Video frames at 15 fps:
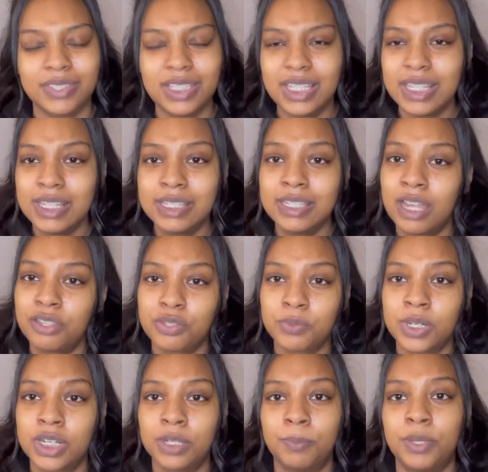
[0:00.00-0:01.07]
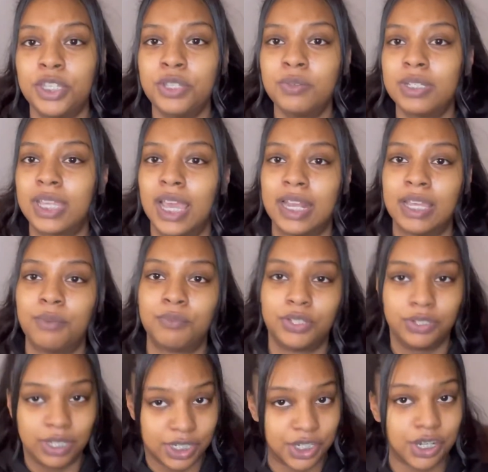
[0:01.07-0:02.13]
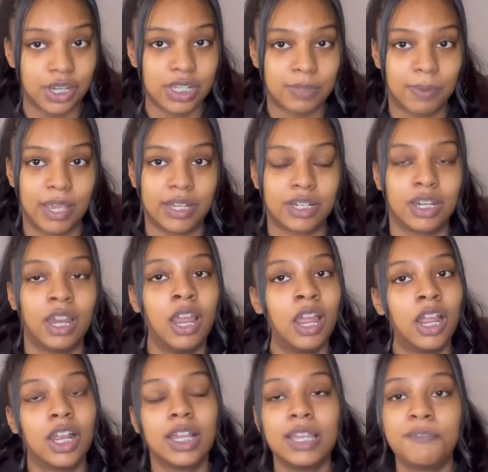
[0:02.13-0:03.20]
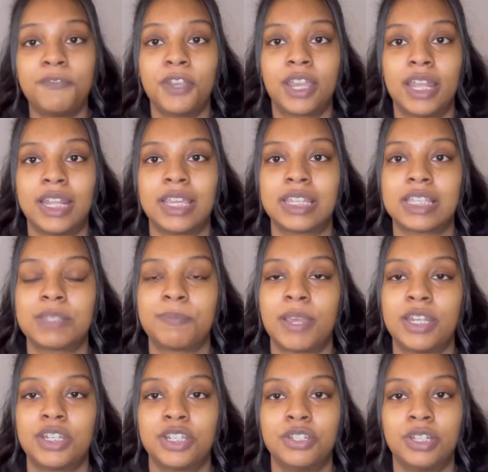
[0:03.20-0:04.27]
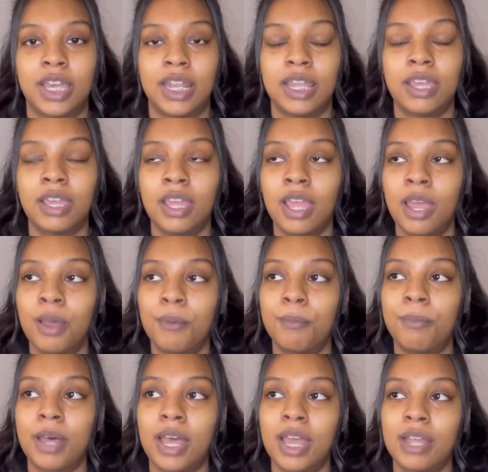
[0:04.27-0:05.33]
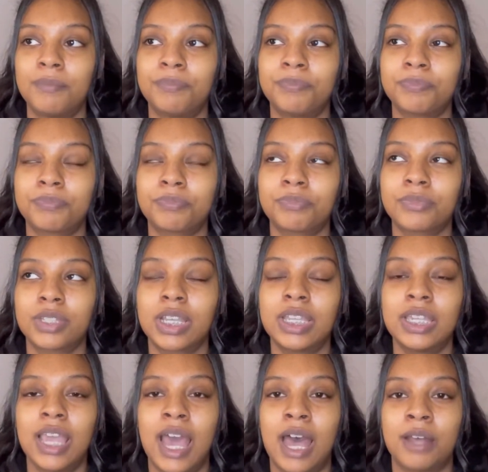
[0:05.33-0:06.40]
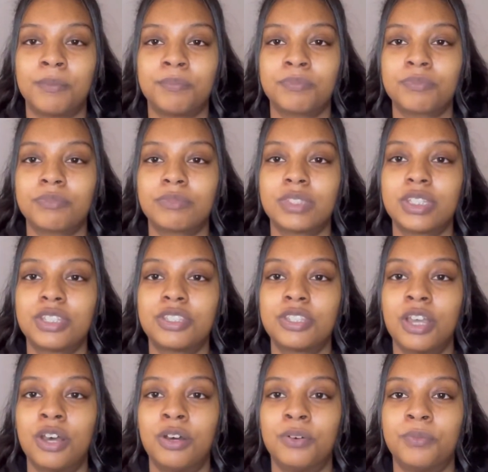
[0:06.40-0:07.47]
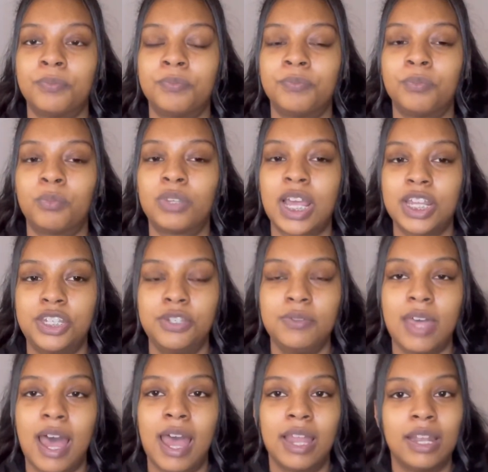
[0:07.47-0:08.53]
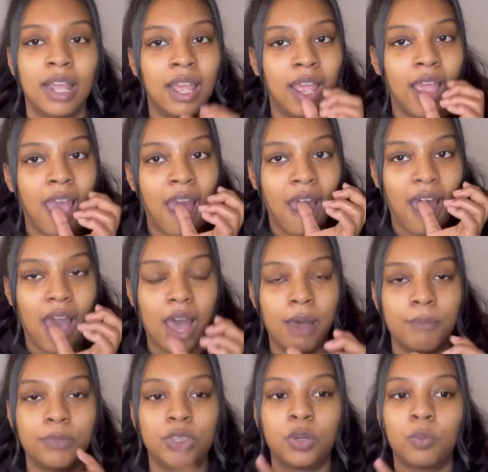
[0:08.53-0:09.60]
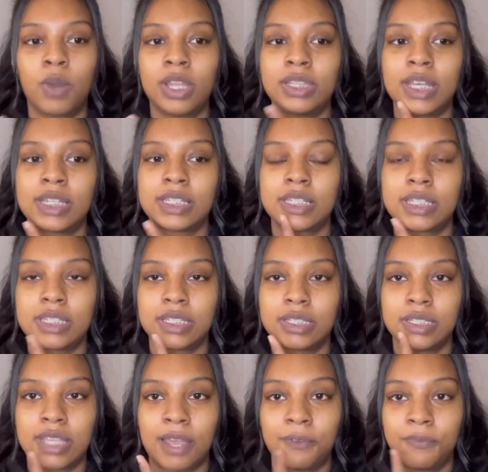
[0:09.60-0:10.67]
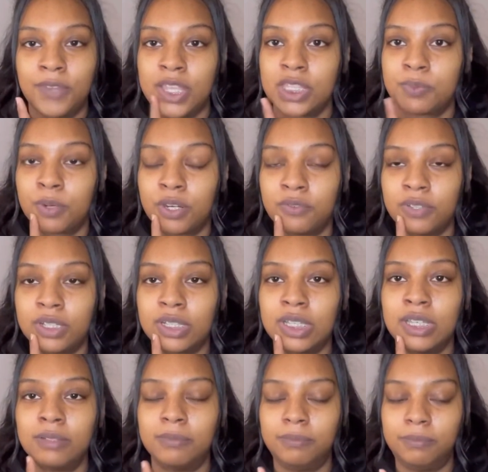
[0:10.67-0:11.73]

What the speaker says: Sounds weird, but you would get it when you get your expander, or if you're getting an expander, you get it. But yeah, so when I do that, the one that fits perfectly